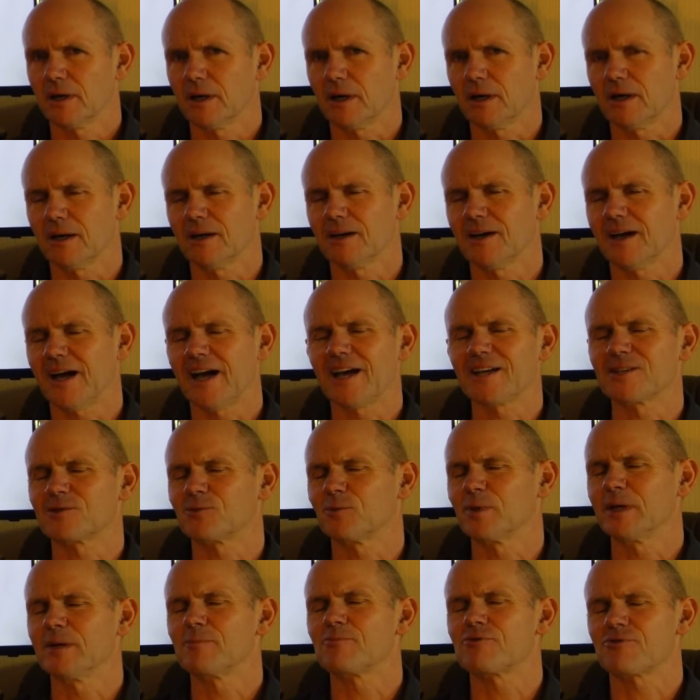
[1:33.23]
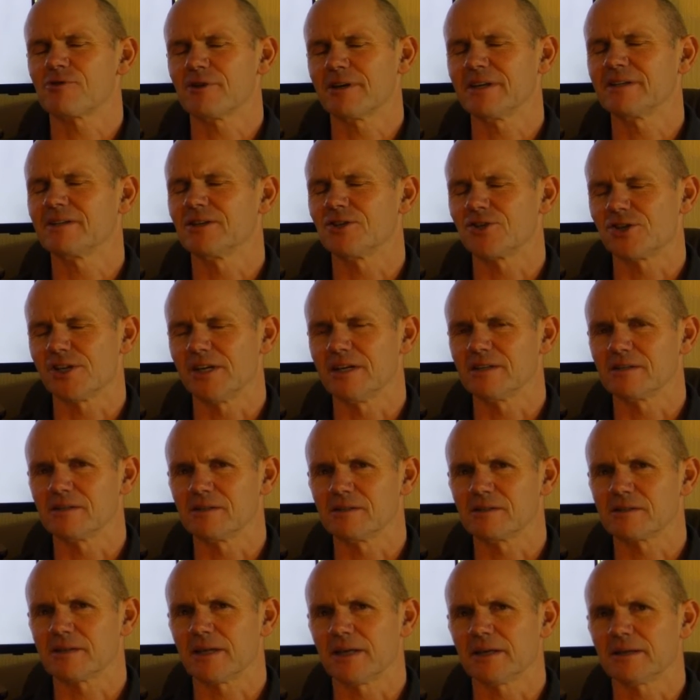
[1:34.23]
as we pray to
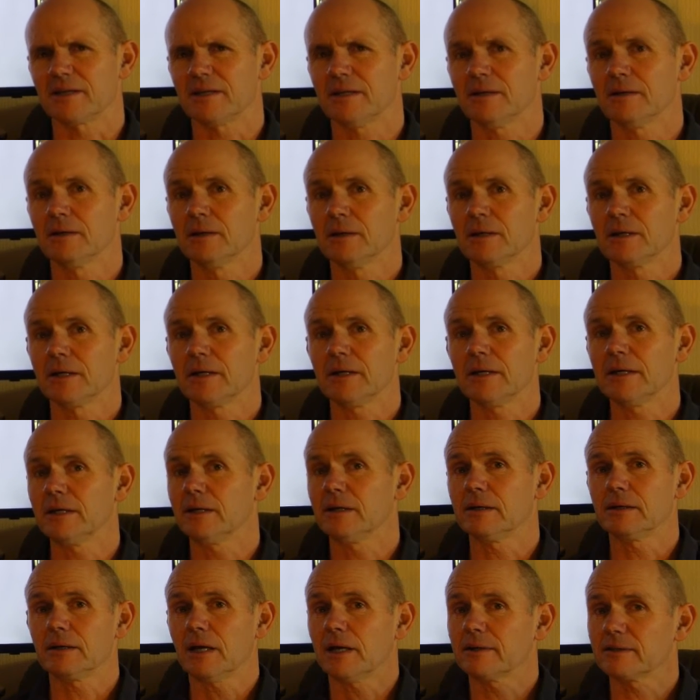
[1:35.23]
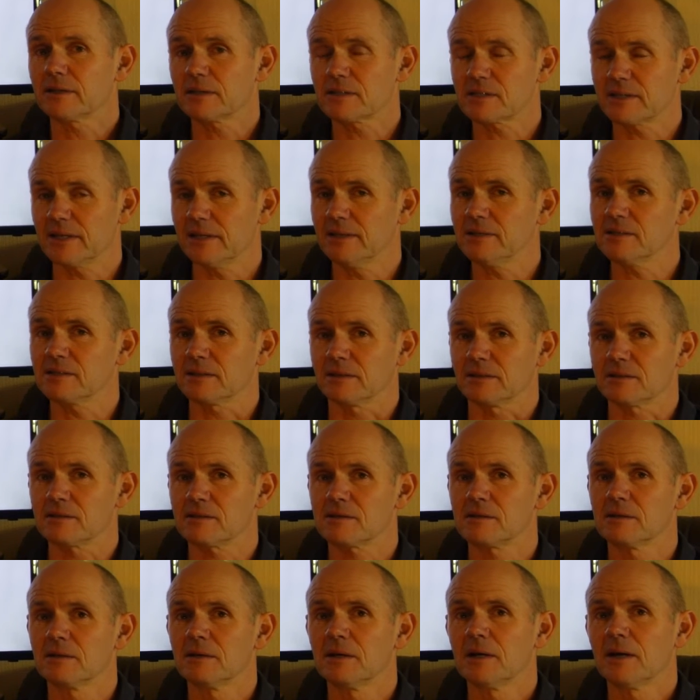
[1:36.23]
Jesus that he understands
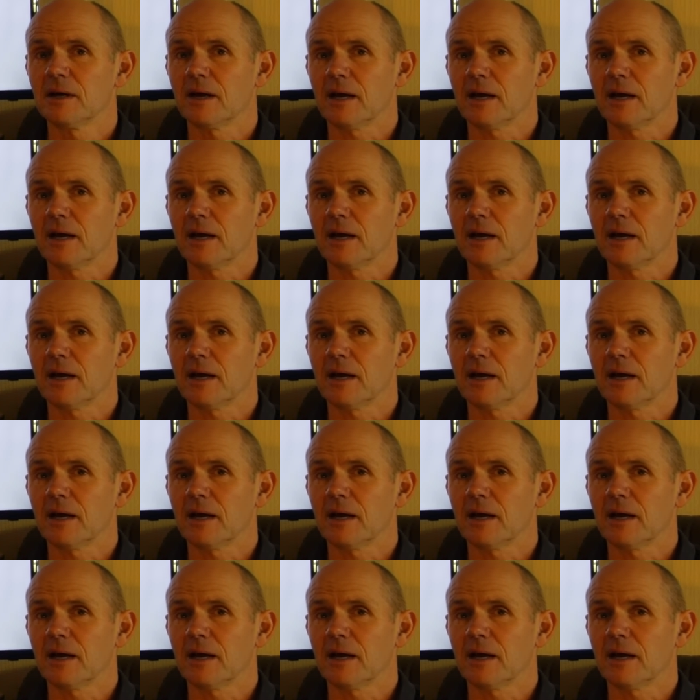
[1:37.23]
us.